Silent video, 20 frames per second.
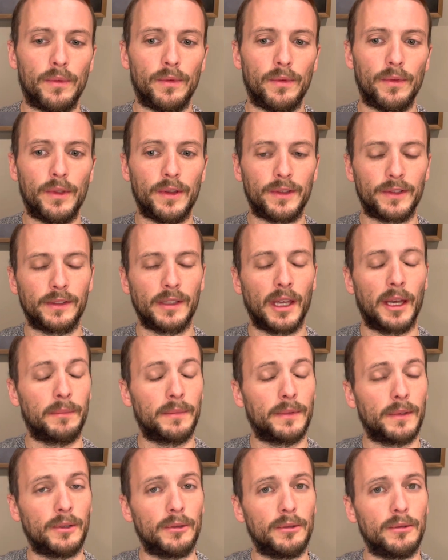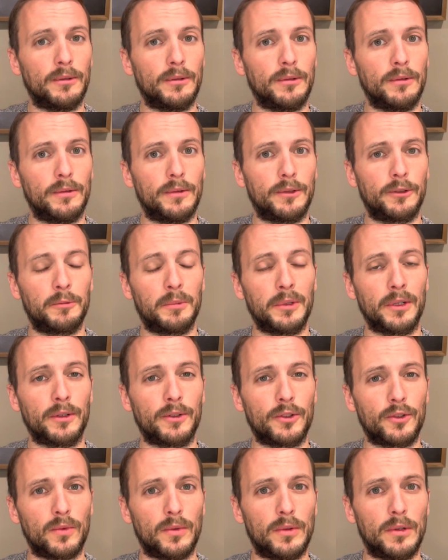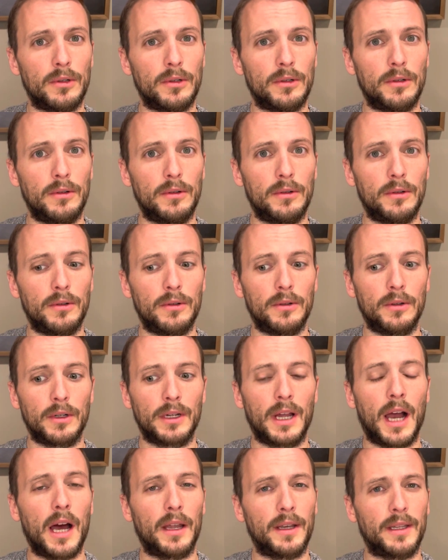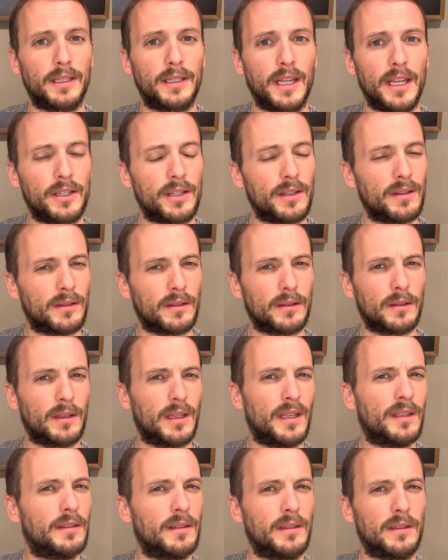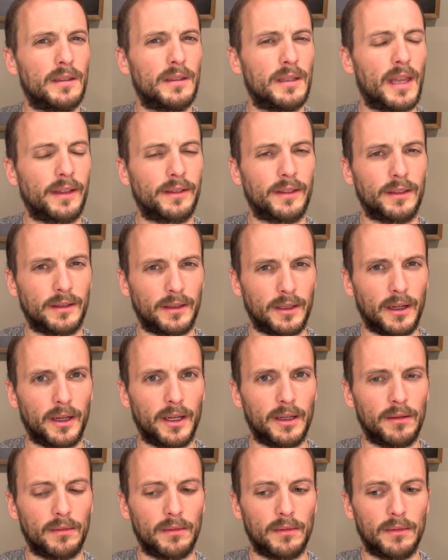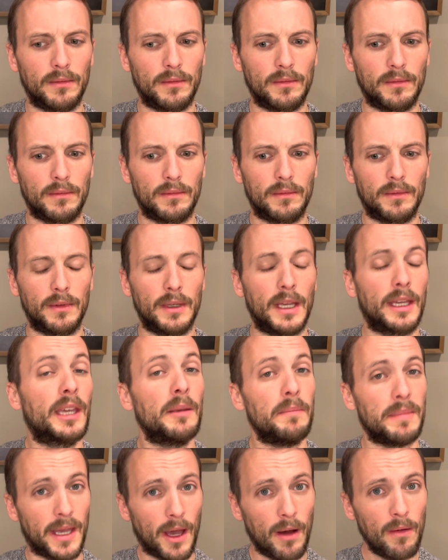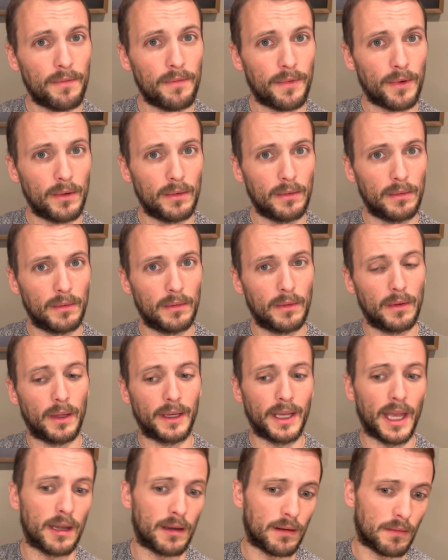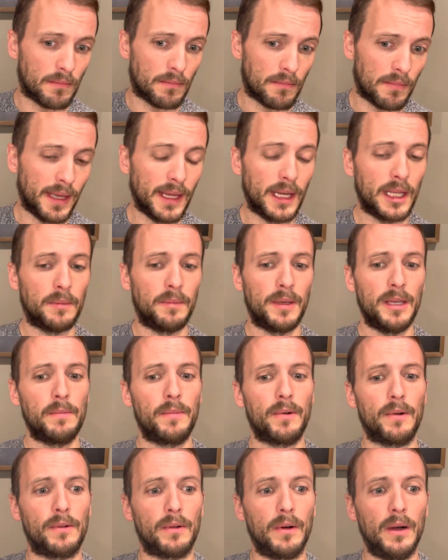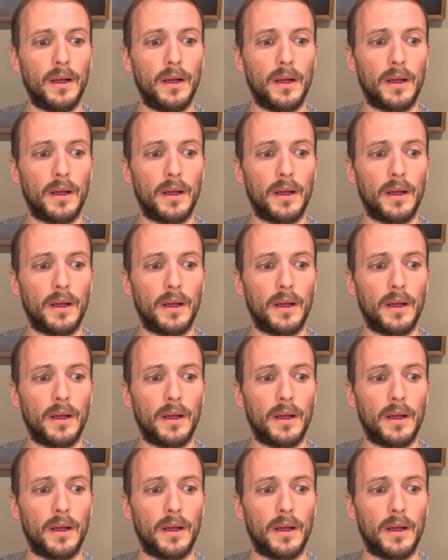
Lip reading: the step to spiritual connotations isn't necessary. It can be helpful. Again, many people